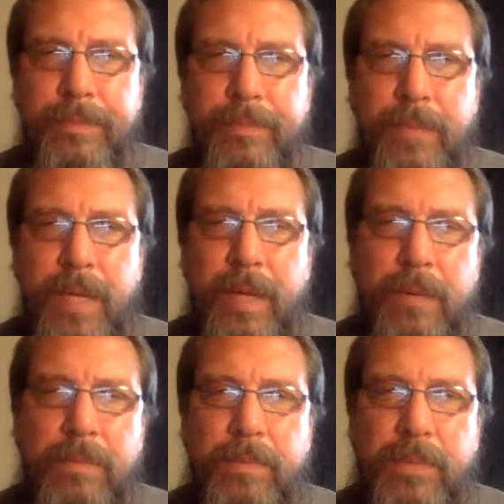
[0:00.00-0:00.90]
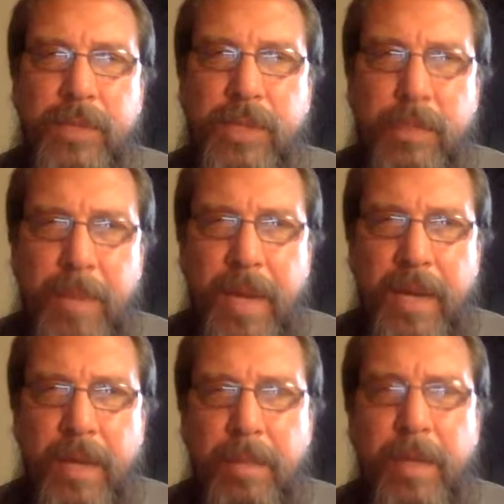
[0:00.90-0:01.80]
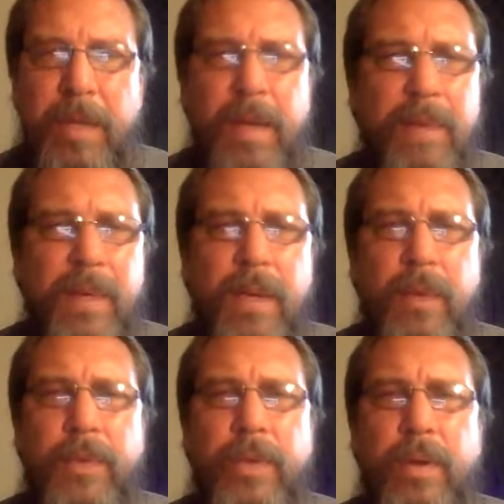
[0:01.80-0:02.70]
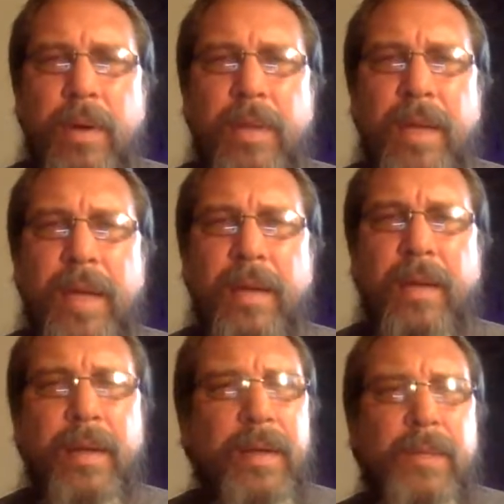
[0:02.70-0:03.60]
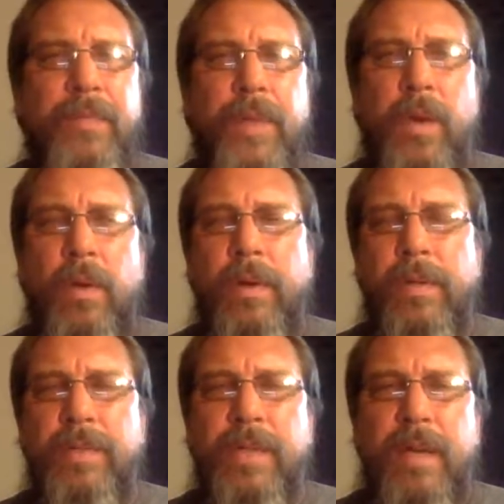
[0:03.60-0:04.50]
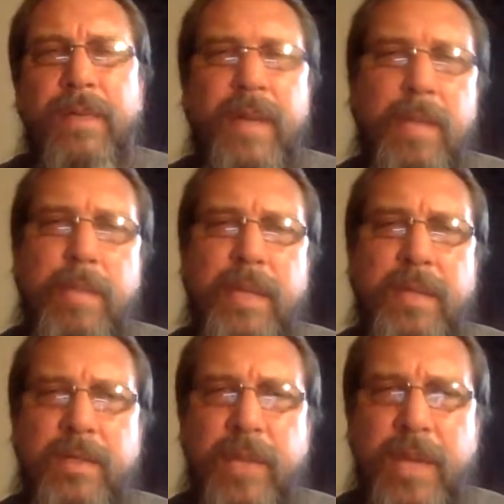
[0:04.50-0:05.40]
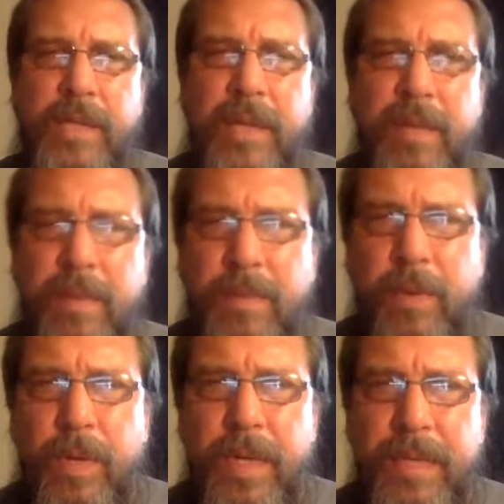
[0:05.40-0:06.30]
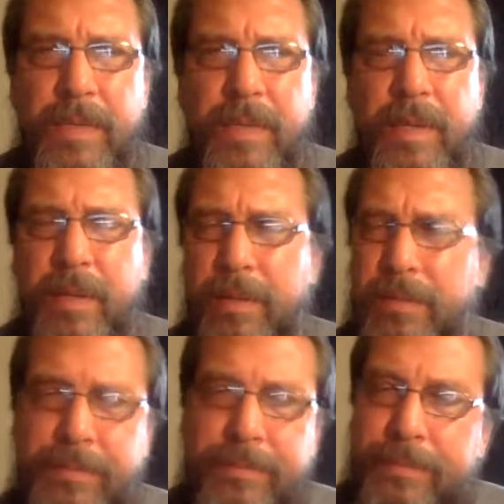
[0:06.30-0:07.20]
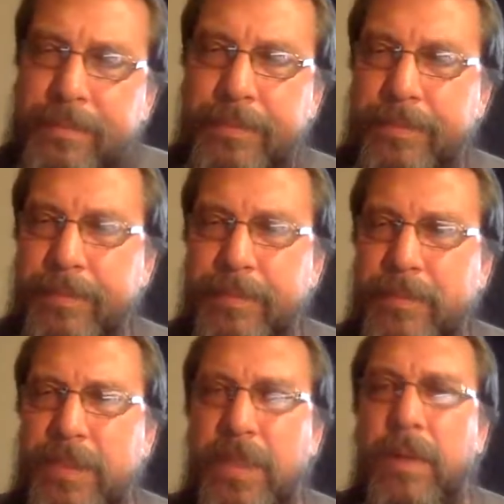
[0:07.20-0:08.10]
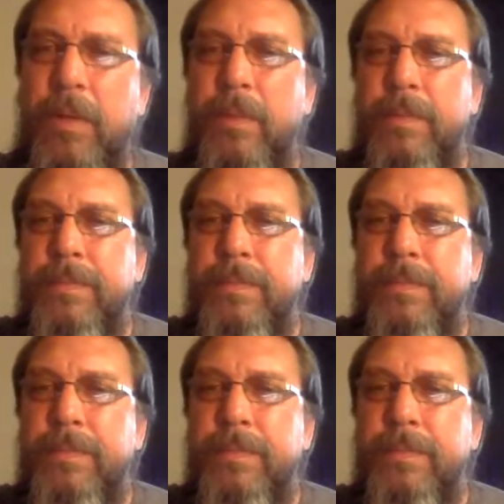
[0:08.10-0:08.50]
you know, just a pain in the butt having to go through all that. You order the stuff and they beat the trash out of it before it gets to you. So,